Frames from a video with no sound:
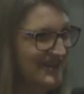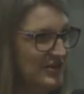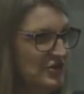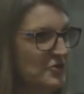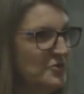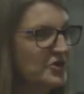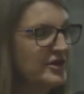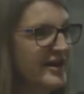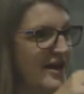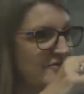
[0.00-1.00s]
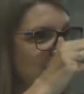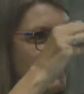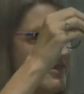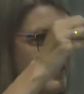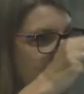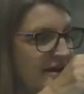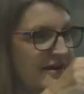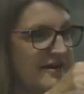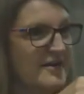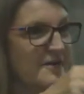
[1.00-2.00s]
You are going to have to
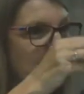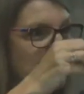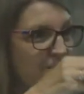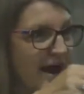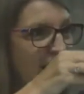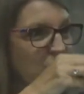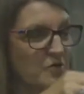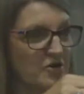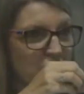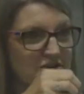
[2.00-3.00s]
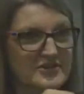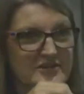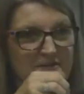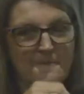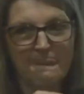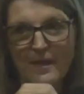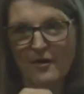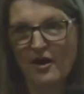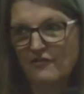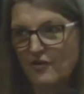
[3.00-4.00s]
think backwards
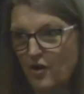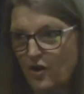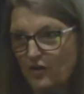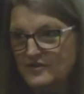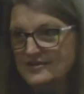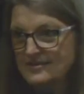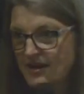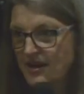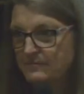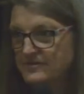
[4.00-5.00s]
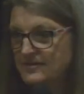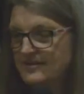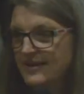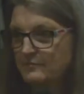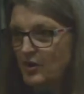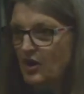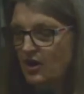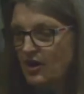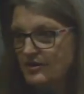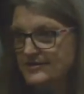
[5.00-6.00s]
of all the steps and
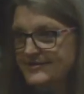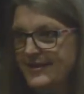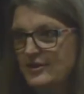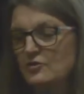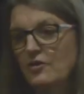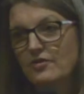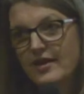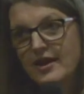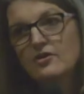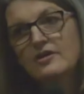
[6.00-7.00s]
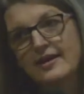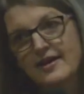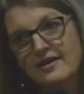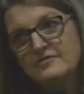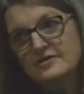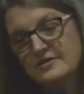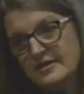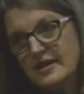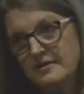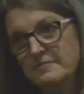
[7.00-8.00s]
parts that you know they are going to have to
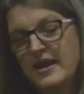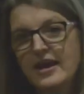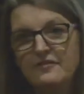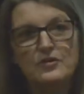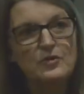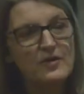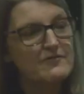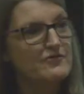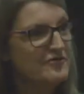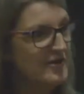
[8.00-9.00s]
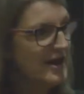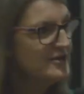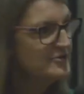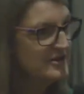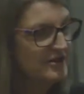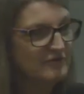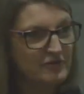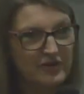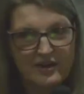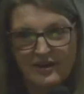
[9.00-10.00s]
need. If you ever find yourself
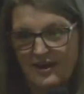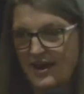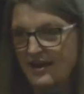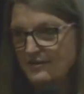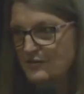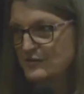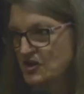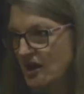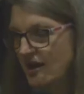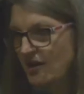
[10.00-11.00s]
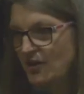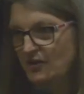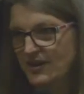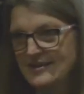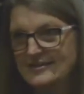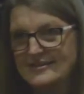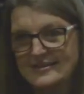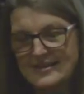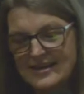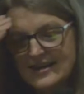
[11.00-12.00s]
looking at your child and
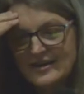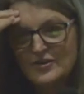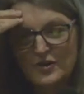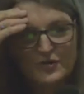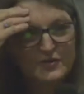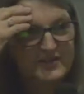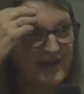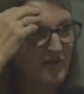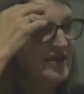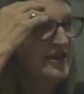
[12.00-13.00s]
thinking to yourself,